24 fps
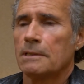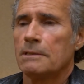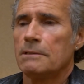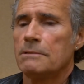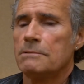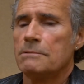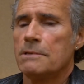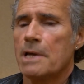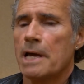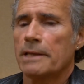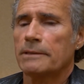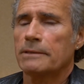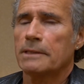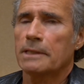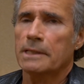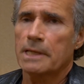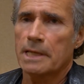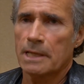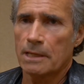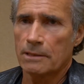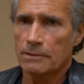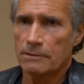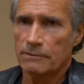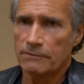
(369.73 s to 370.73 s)
Not the
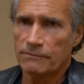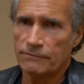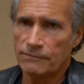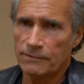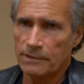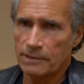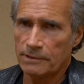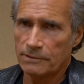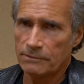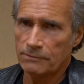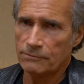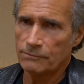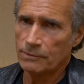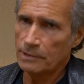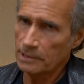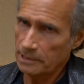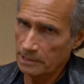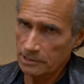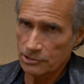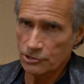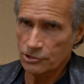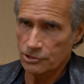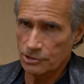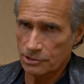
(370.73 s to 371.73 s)
counterfeit and
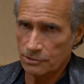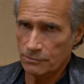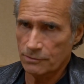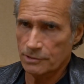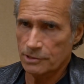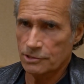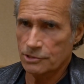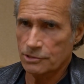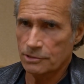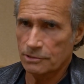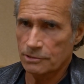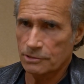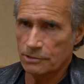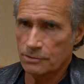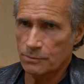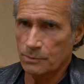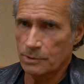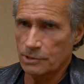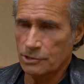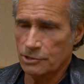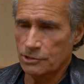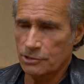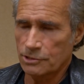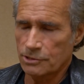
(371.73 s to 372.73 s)
religious Christians,
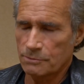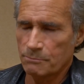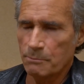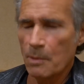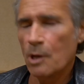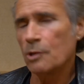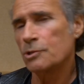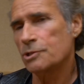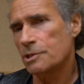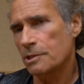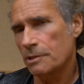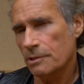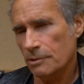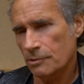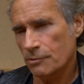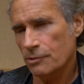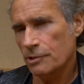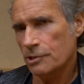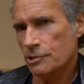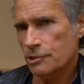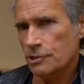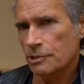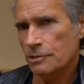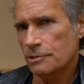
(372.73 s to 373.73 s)
which is most of the
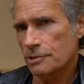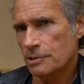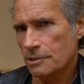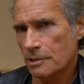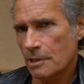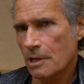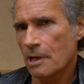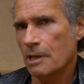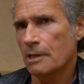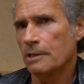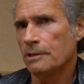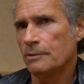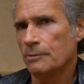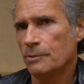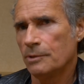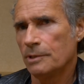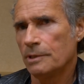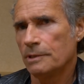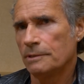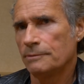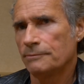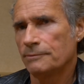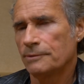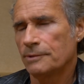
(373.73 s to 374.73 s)
Christians in
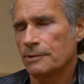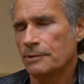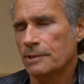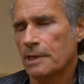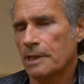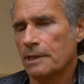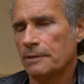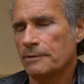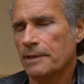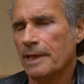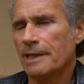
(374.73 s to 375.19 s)
Hollywood, okay?